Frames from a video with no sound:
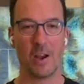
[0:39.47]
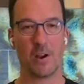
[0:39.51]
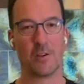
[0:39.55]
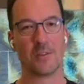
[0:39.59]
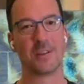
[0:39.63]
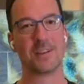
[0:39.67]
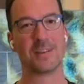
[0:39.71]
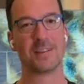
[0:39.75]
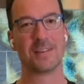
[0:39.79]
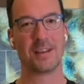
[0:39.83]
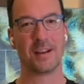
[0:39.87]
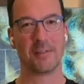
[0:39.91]

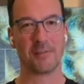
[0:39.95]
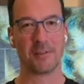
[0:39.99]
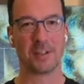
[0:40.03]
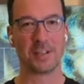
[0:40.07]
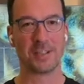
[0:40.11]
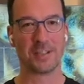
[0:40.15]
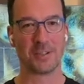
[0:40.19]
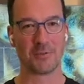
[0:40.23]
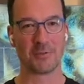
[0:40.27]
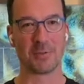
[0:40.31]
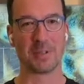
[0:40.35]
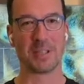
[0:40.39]
The stuffing
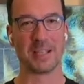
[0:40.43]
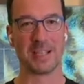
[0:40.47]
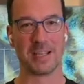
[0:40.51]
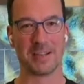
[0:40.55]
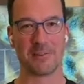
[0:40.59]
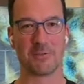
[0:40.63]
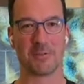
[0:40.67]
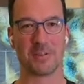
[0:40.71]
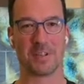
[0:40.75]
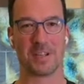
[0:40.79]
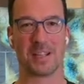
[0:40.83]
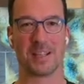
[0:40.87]
is really
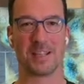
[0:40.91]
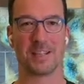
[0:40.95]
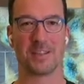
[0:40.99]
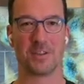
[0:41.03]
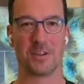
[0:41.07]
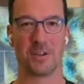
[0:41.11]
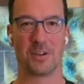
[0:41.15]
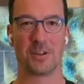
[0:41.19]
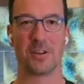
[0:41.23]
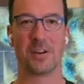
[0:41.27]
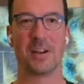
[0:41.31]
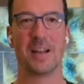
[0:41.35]
interesting this
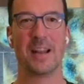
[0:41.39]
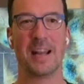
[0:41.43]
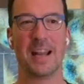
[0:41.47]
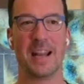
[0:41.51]
year.